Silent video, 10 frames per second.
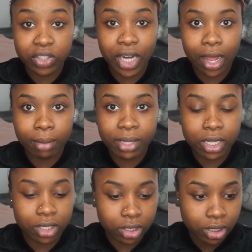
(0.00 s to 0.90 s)
child
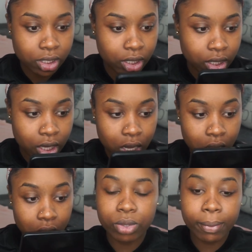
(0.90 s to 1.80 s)
because
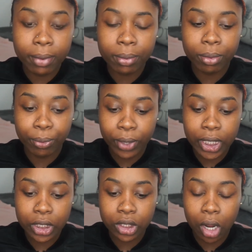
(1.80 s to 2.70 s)
some people
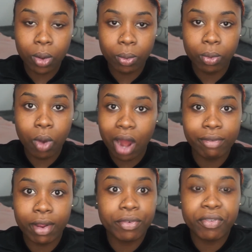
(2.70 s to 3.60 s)
really don't
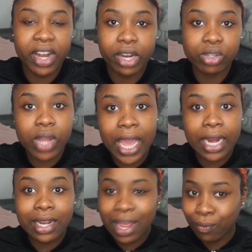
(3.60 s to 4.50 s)
qualify for financial aid
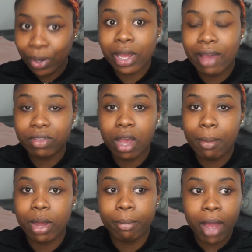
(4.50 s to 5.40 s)
and they really have to come
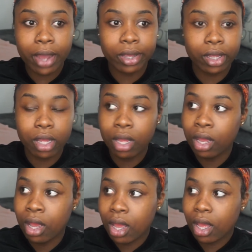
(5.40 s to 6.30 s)
out of pocket
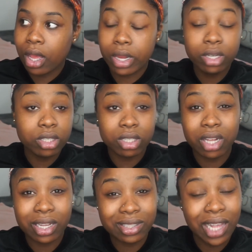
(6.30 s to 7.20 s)
and it's just
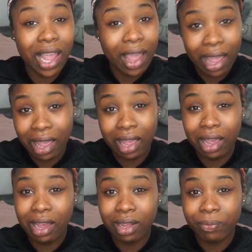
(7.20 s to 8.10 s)
like dang
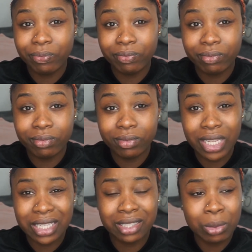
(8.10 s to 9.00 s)

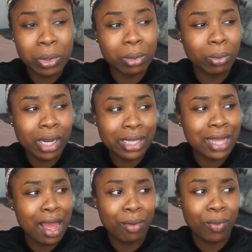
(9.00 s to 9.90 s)
is school really
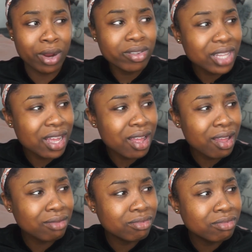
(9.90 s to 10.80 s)
that worth
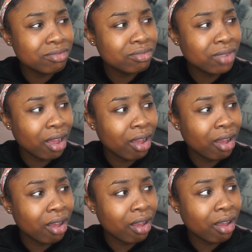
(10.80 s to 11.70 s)
it
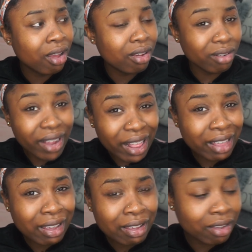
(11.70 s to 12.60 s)

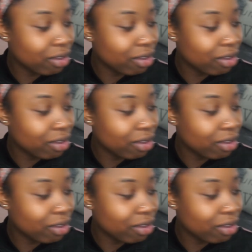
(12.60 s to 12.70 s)
really